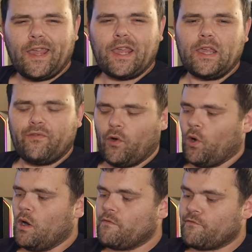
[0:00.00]

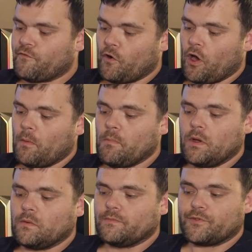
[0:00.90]
EVO
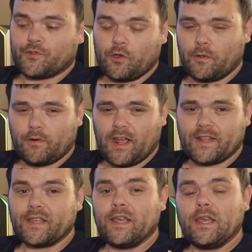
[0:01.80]
from
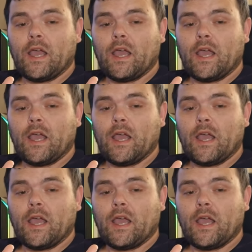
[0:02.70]
Thermalright.